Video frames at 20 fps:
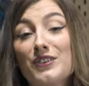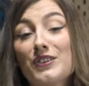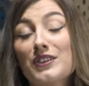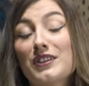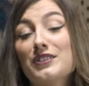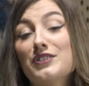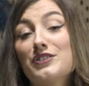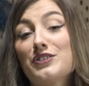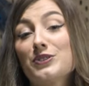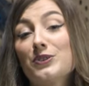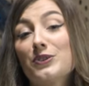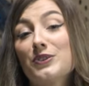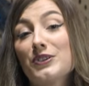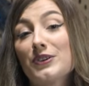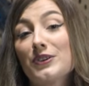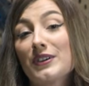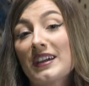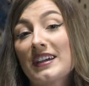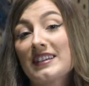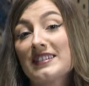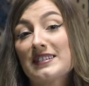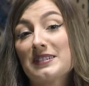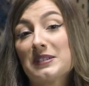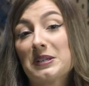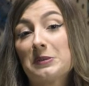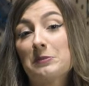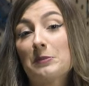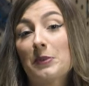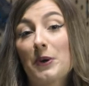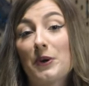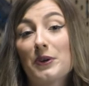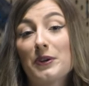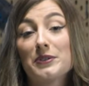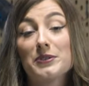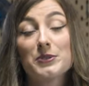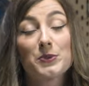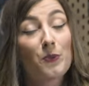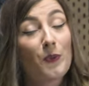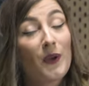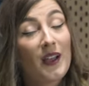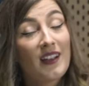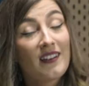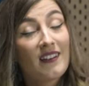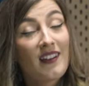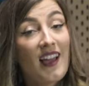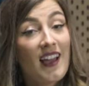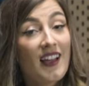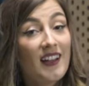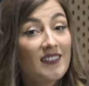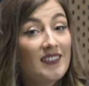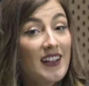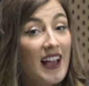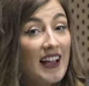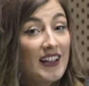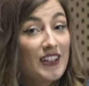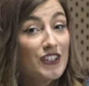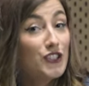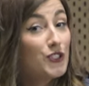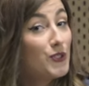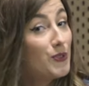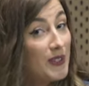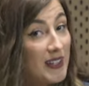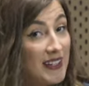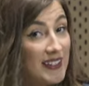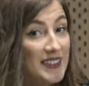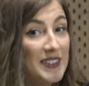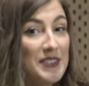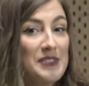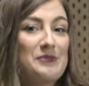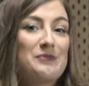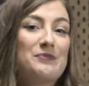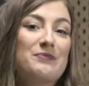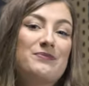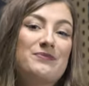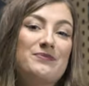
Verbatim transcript: you can install your case's components when and as you need them.